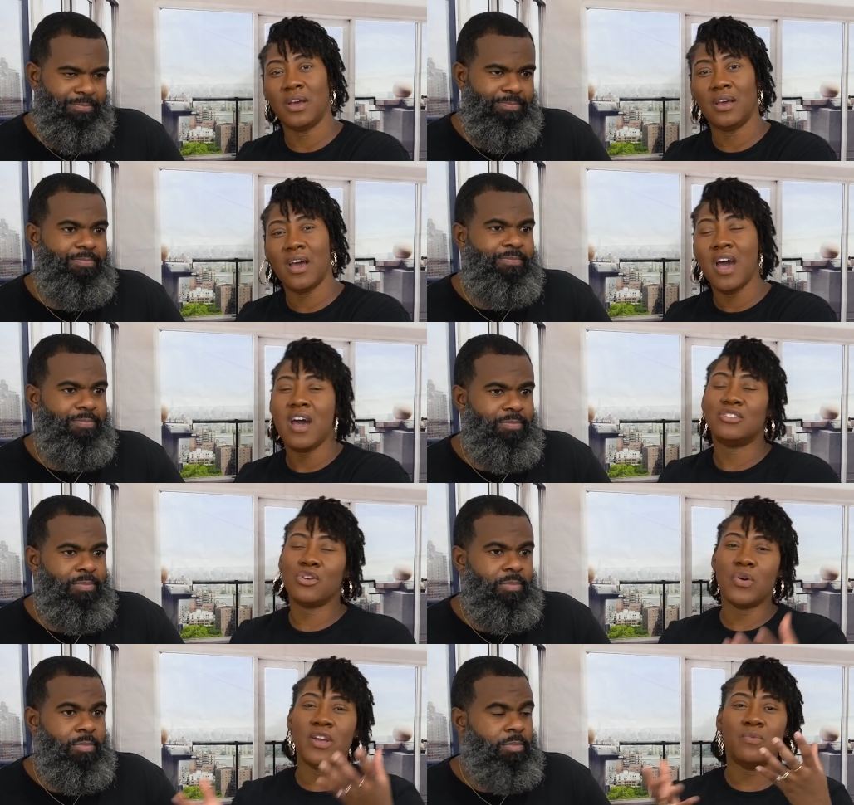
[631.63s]
Speaker 1: Mm-hmm. So
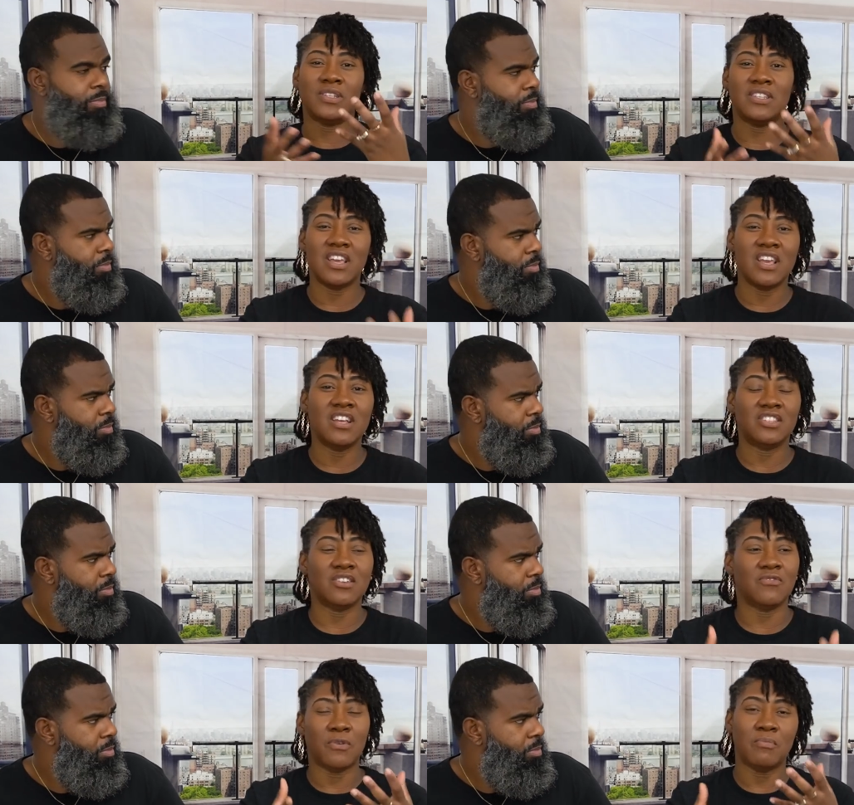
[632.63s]
it was easier
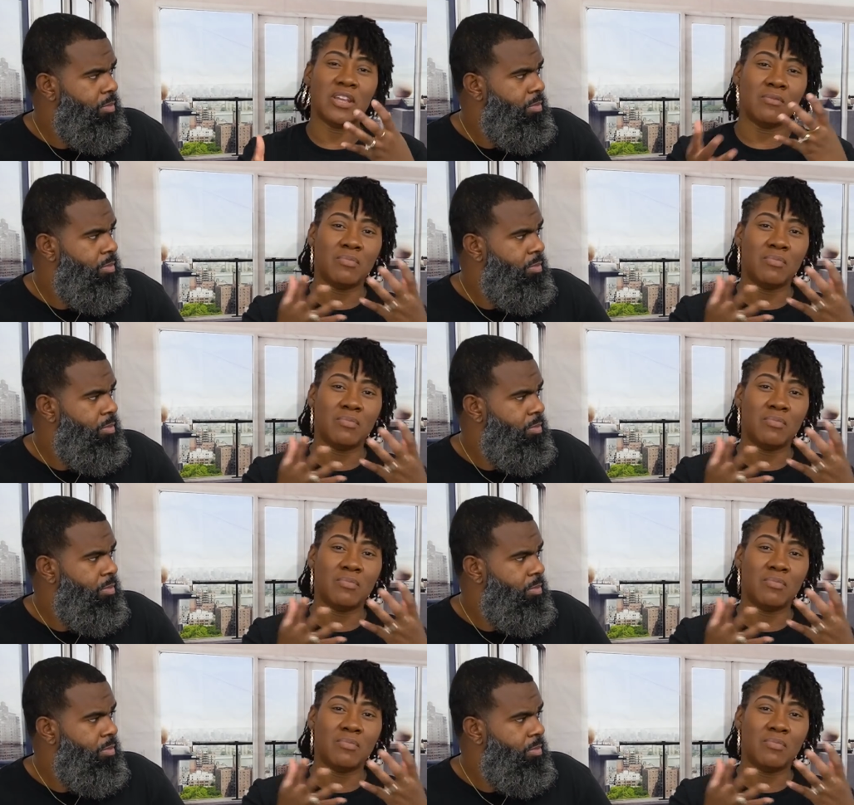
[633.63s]
for me to